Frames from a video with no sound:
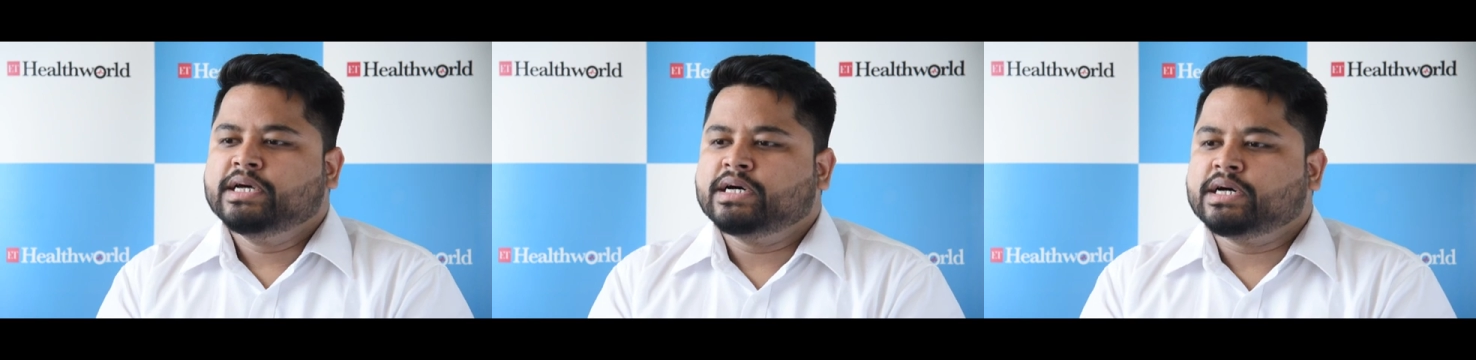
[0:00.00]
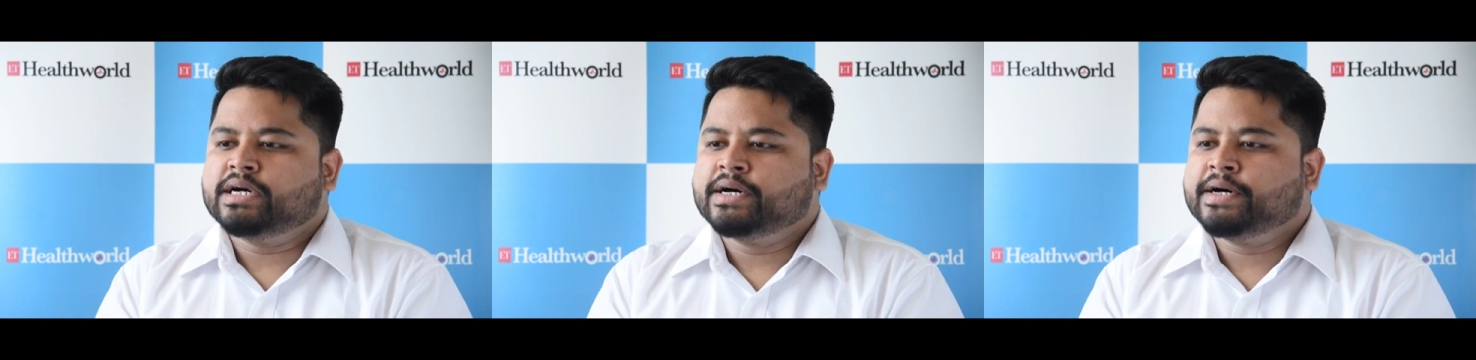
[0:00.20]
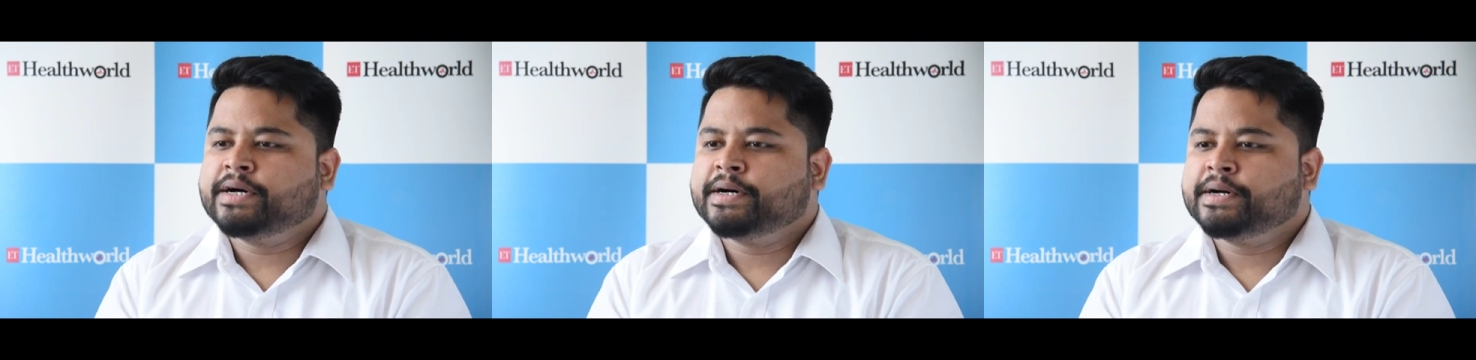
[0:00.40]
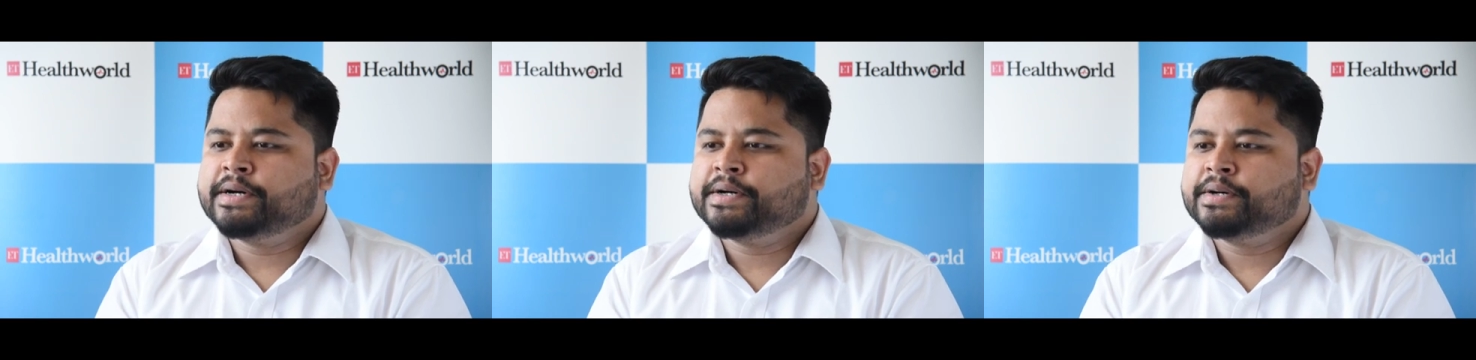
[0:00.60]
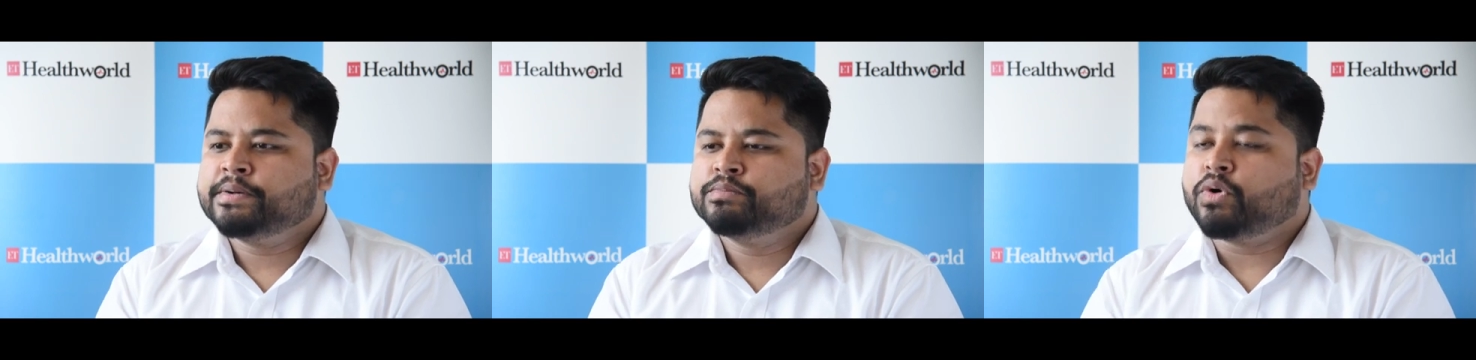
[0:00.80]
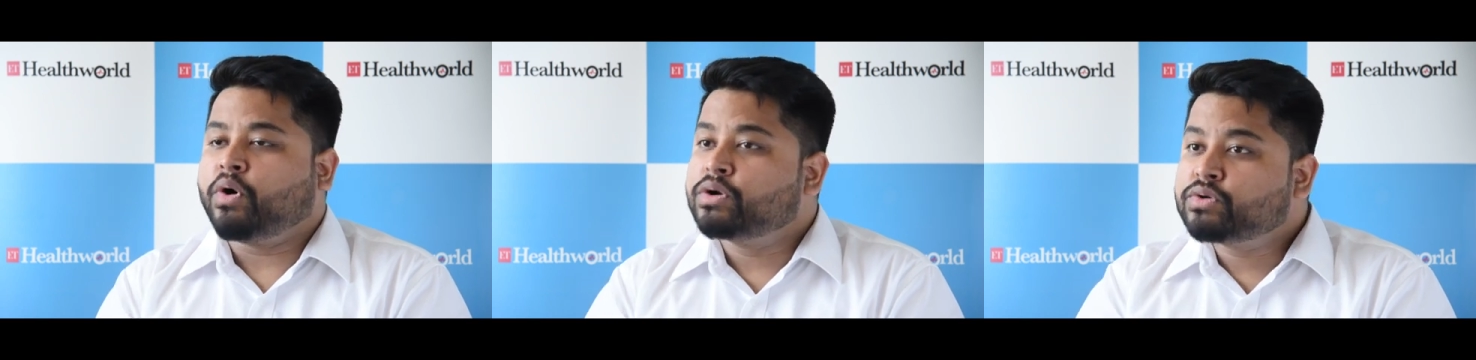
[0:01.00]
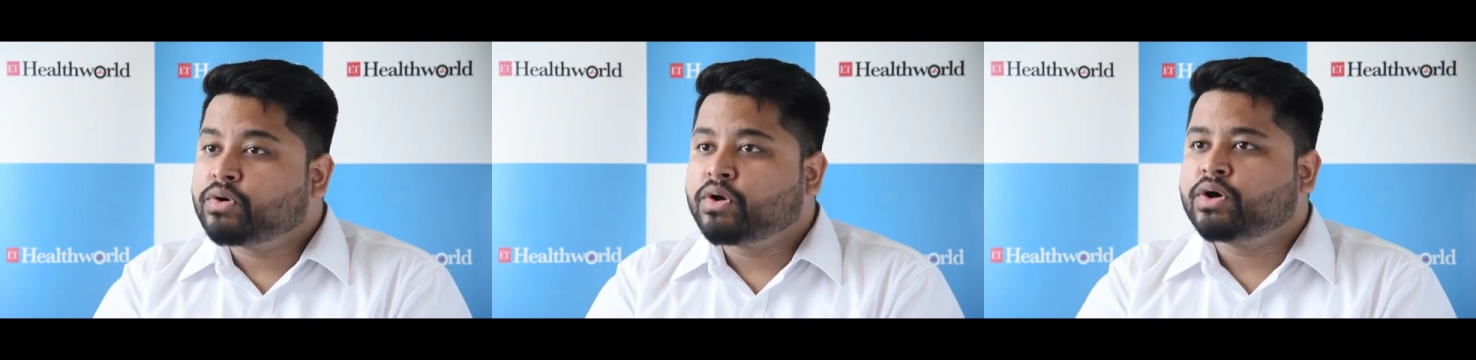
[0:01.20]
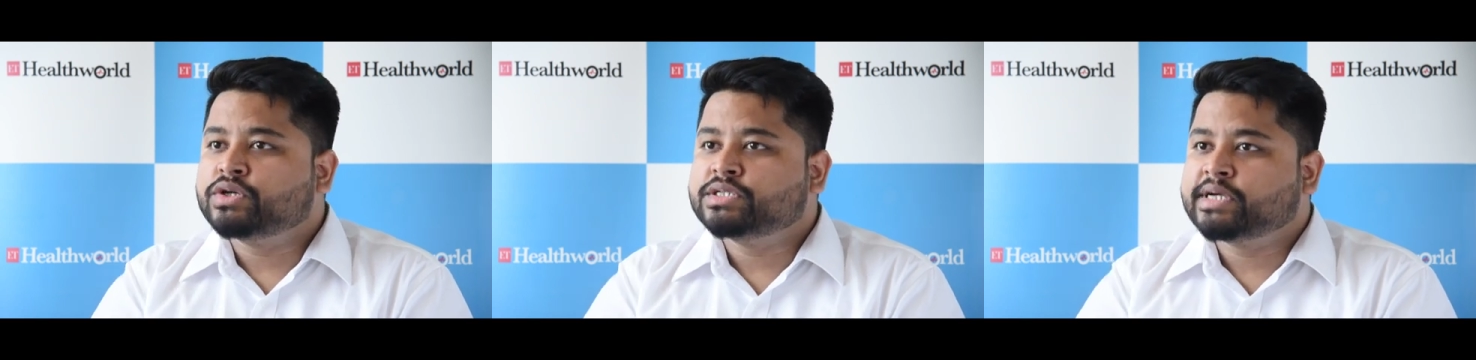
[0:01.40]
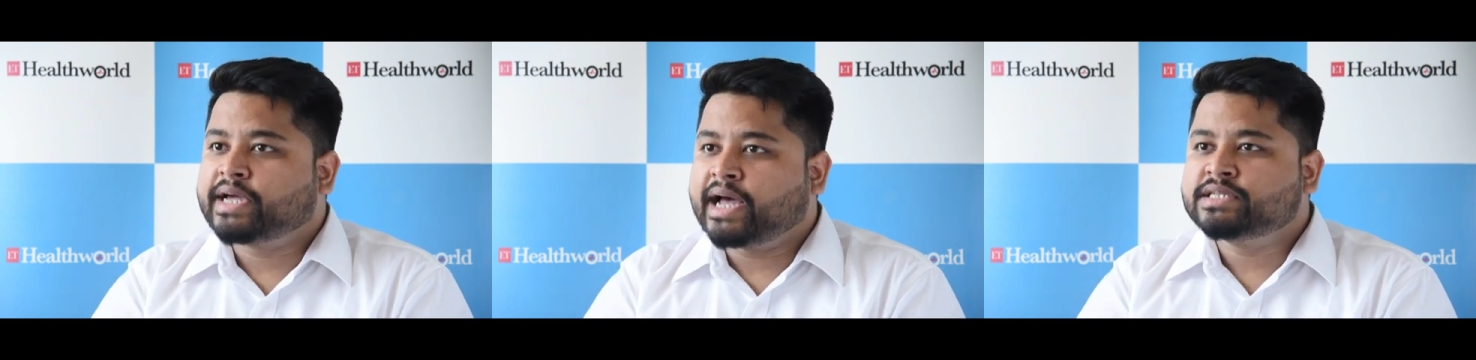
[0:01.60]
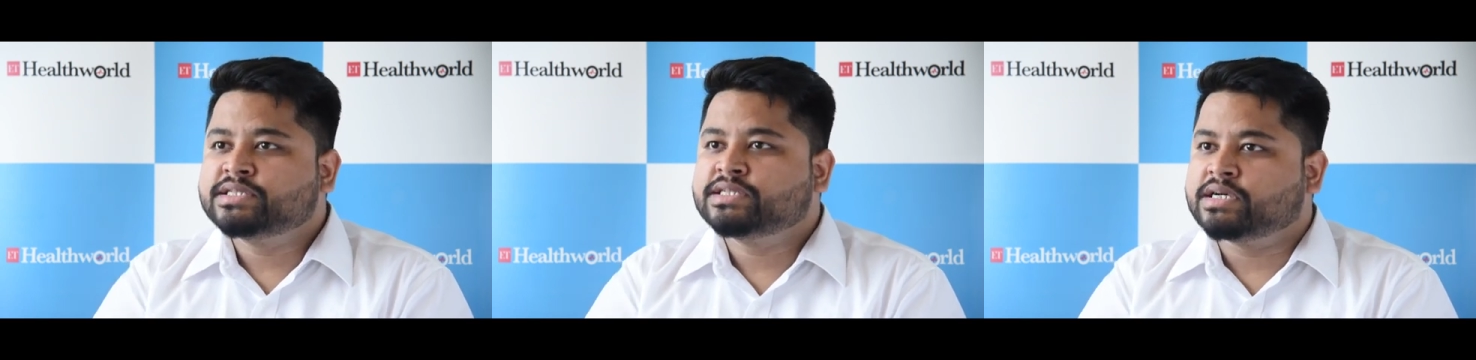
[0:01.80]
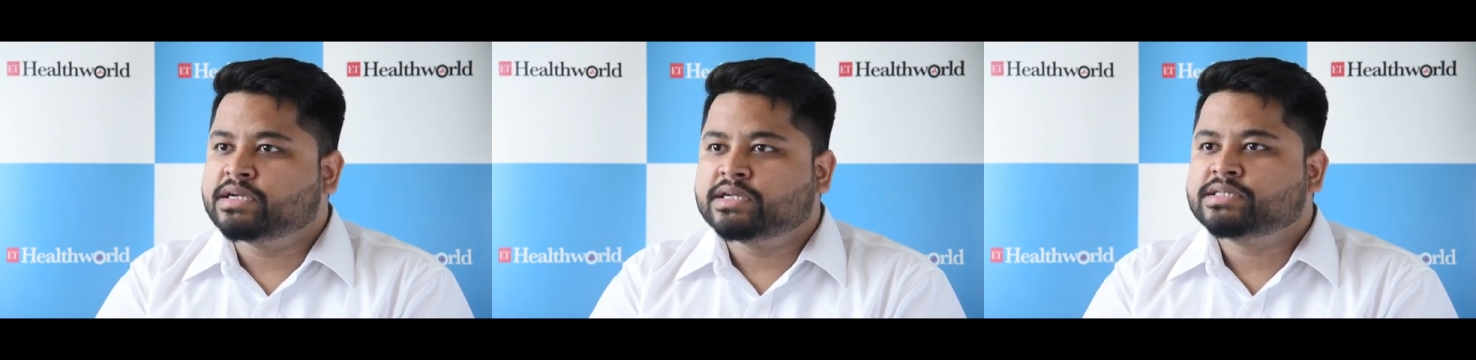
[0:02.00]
Uh, oncology, cancer,